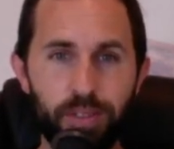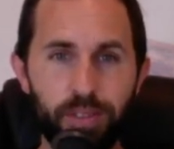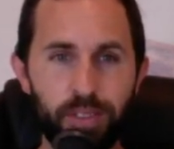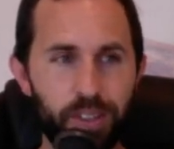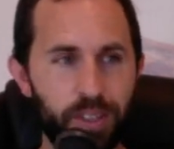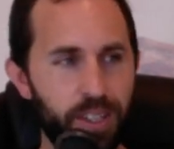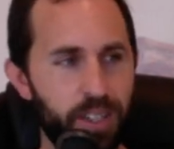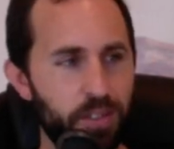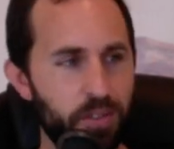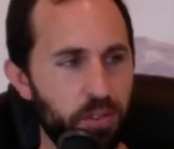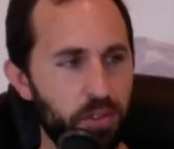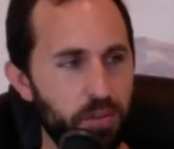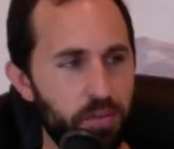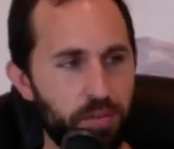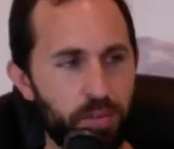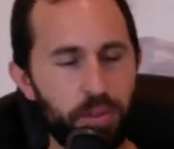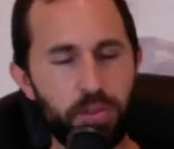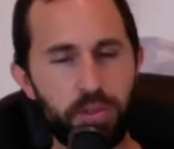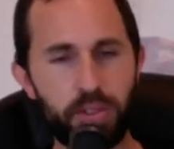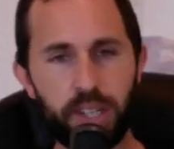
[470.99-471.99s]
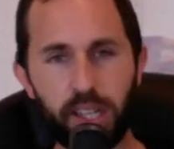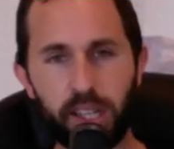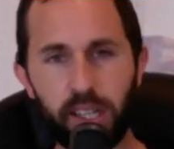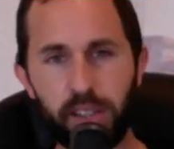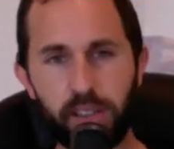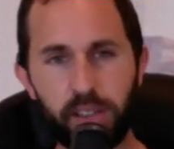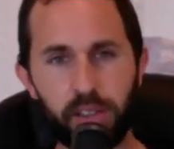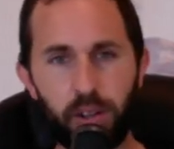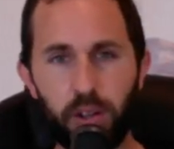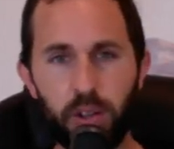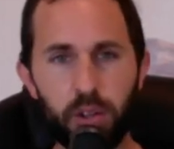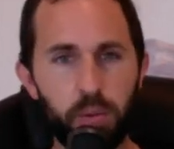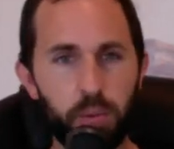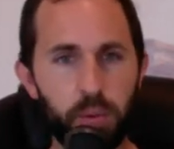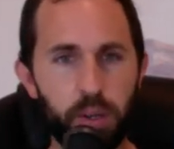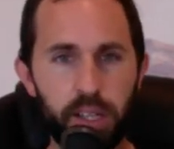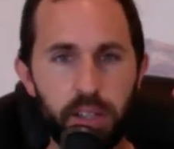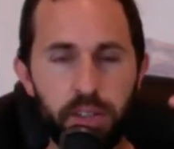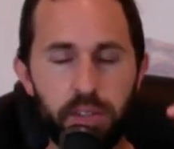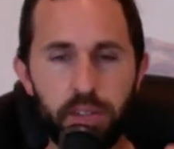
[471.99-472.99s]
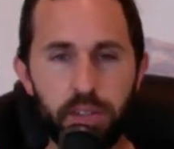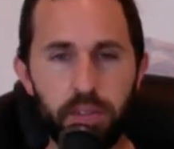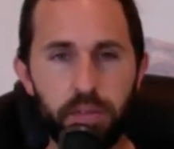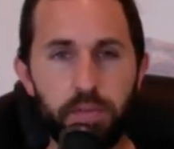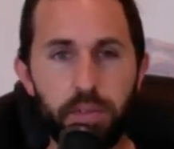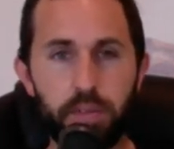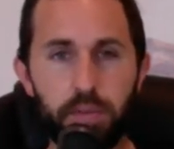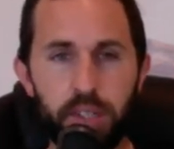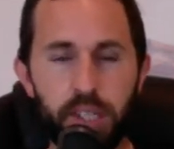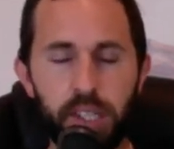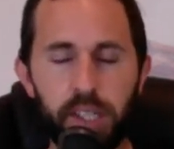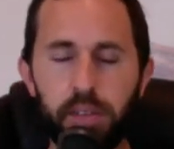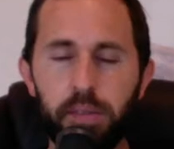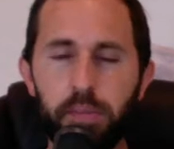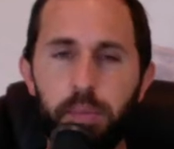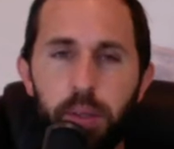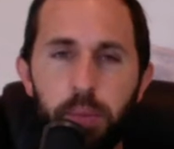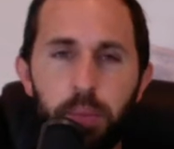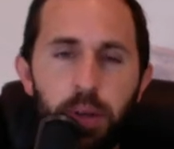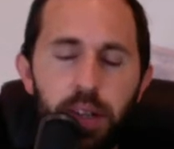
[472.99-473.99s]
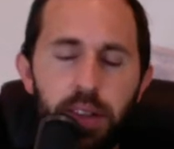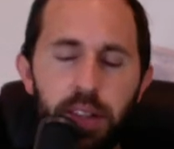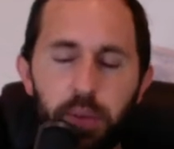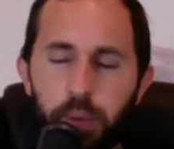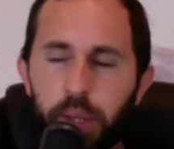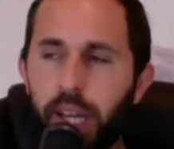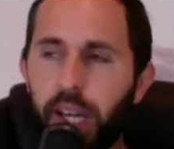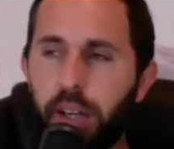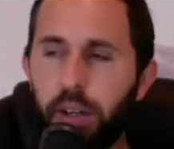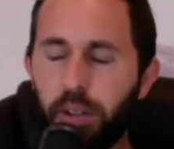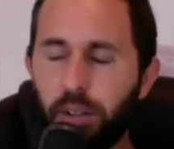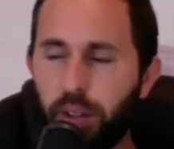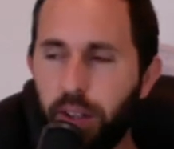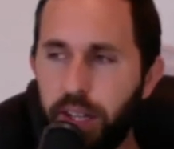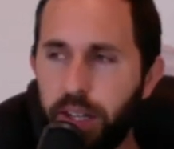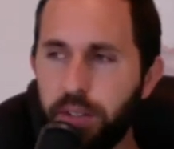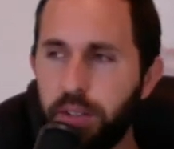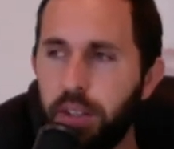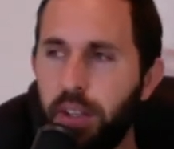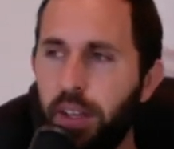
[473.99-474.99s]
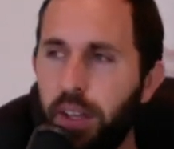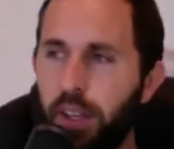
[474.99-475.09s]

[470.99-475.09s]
All right. So first, second, all the way to 15 people I think we had in our class.